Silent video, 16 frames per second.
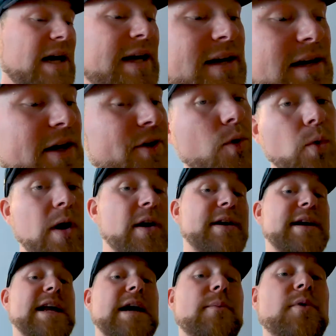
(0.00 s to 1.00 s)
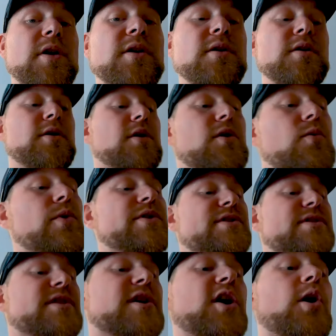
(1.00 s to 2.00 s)
my underwater camera, which
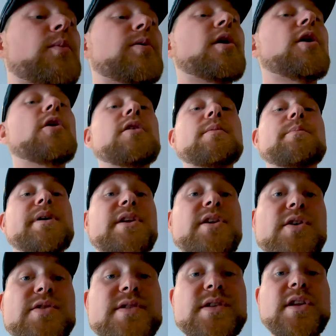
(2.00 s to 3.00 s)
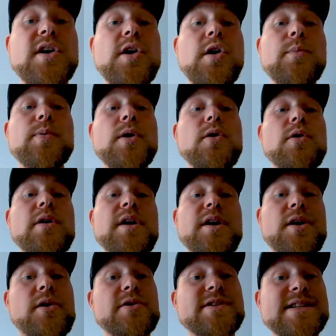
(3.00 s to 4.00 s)
is a GoPro. Been using the GoPro
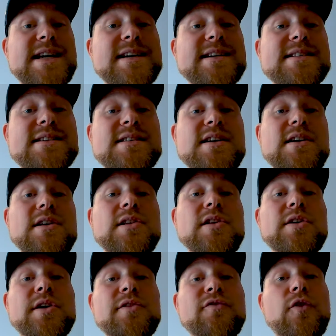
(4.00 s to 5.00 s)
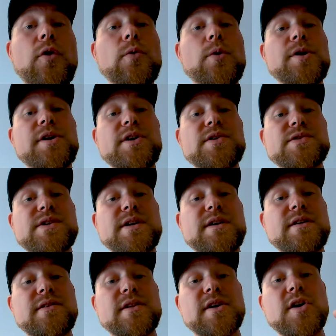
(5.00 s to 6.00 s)
Hero 6. Looking forward to
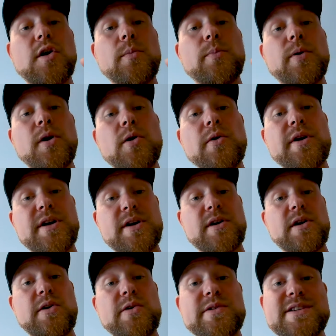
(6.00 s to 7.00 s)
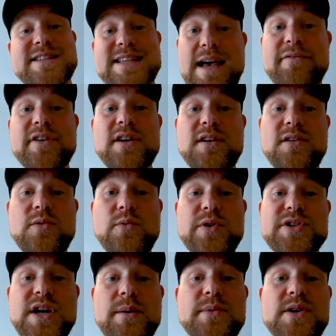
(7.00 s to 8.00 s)
using the GoPro Hero 7,
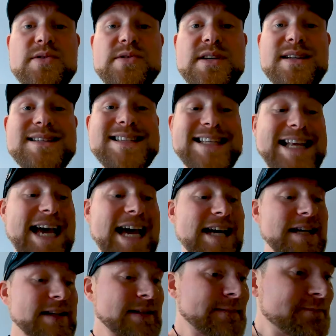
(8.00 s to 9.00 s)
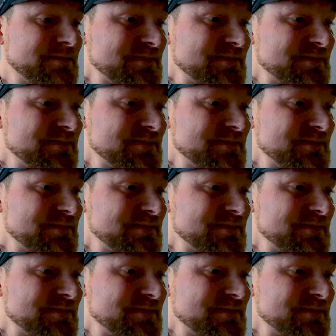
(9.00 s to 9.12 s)
which I'm using today.